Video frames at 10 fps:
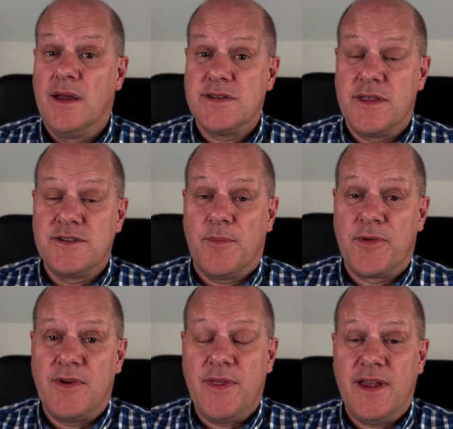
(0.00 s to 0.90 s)
So the top
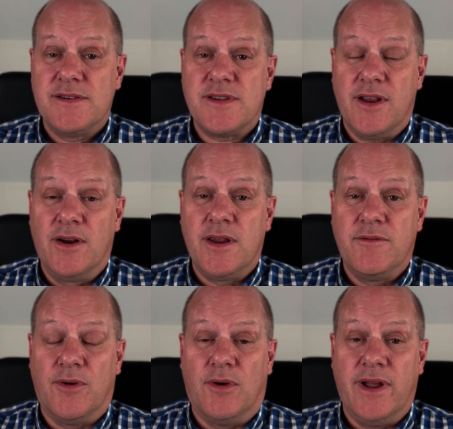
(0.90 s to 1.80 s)
three things that you're looking
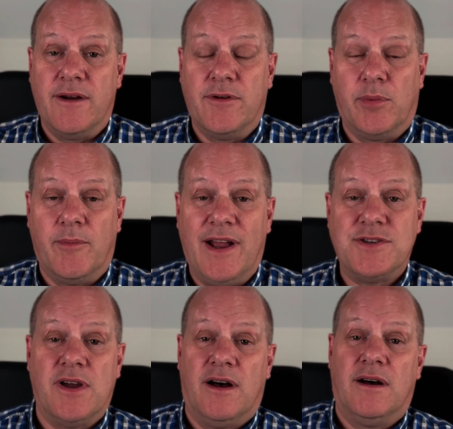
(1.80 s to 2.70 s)
for in a football
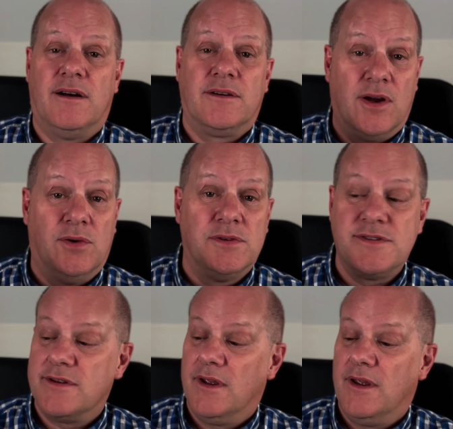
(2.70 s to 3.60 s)
match are
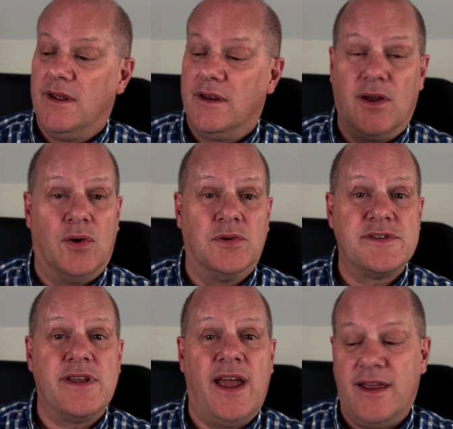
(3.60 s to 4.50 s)
goals,
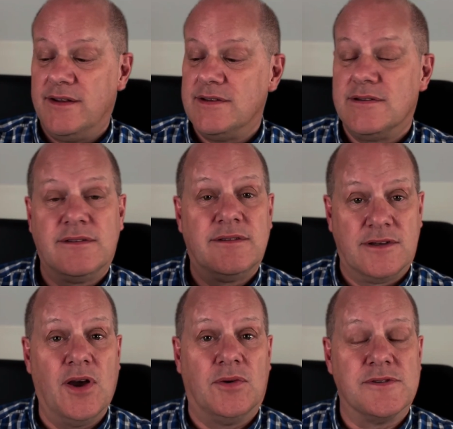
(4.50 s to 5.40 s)
goals, and
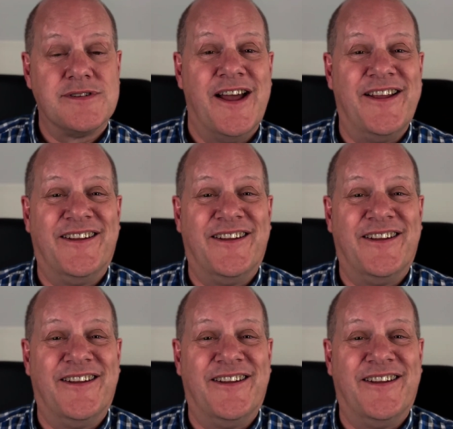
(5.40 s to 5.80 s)
goals.